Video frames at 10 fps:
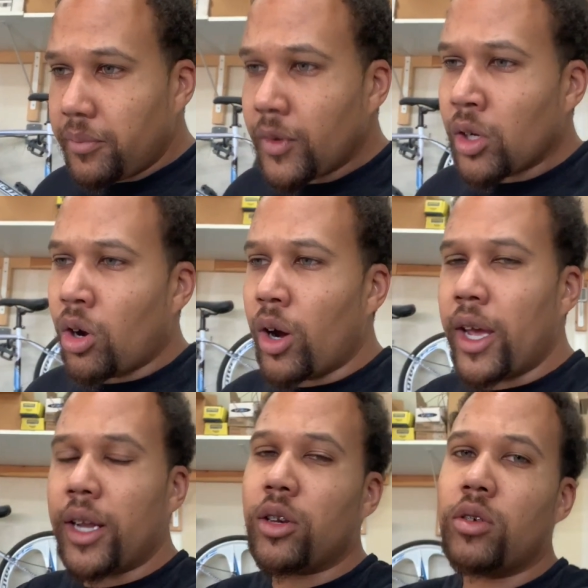go
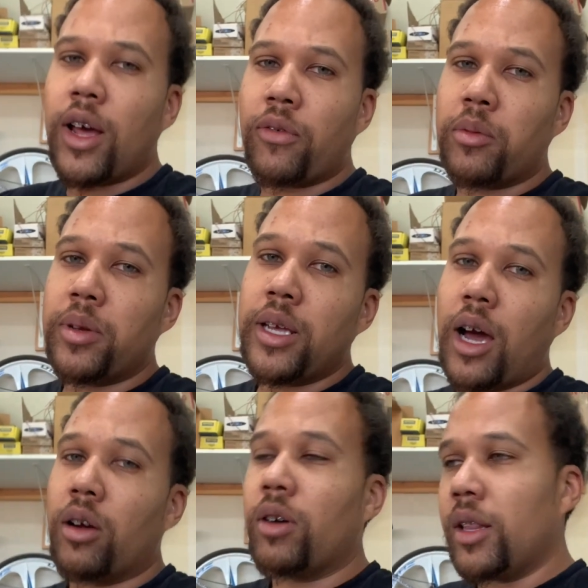ahead and do that for me.
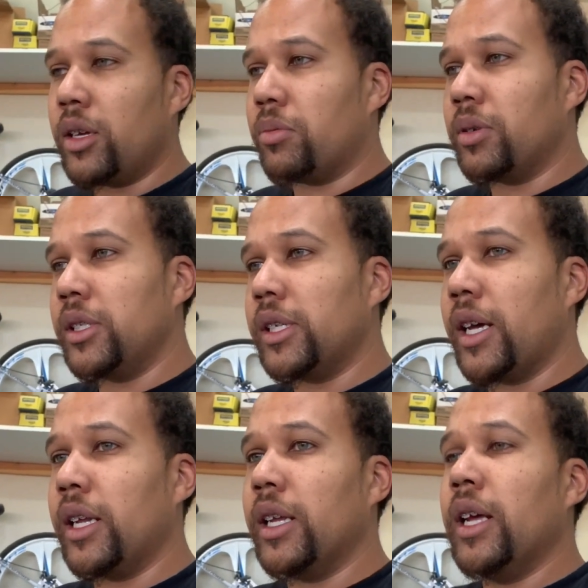I greatly
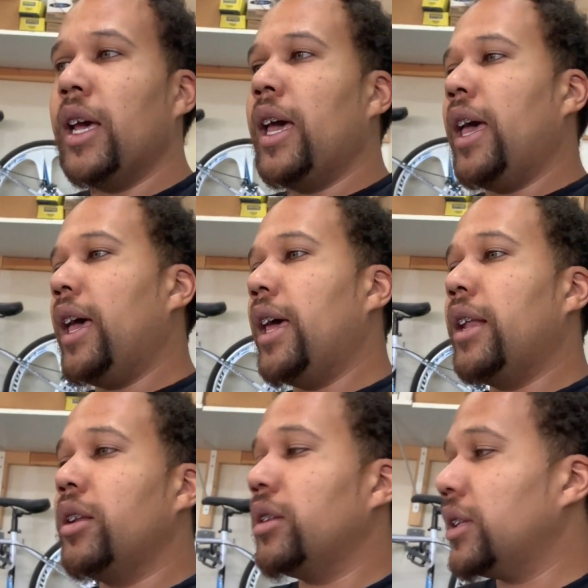appreciate it,
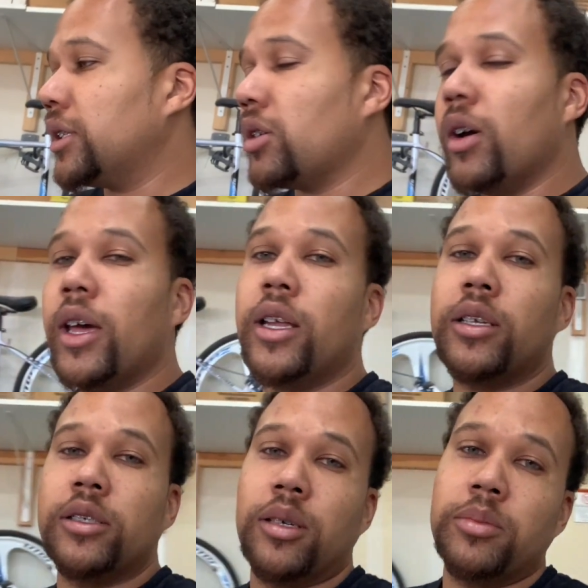and let's go ahead
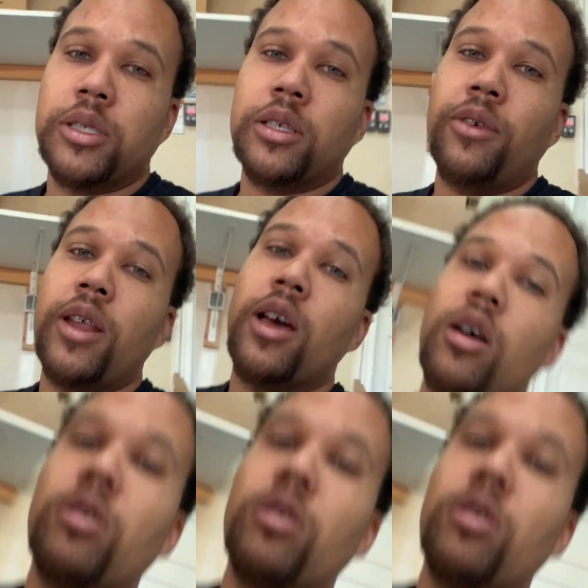and jump into the video.